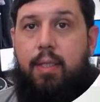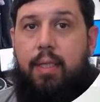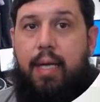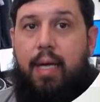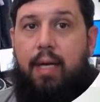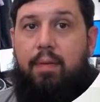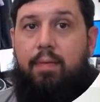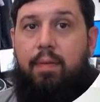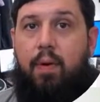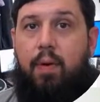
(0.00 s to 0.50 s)

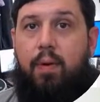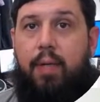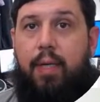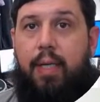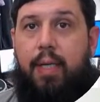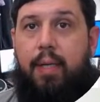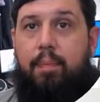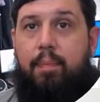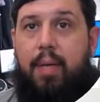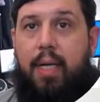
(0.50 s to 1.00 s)
Now, I've
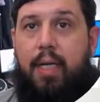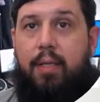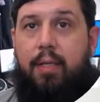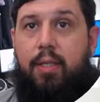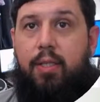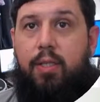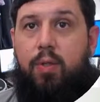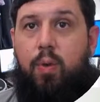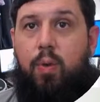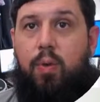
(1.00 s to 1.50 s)
already made
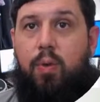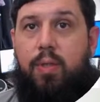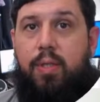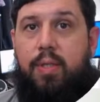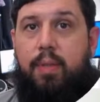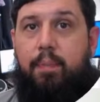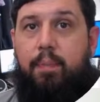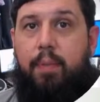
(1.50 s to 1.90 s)
the tours in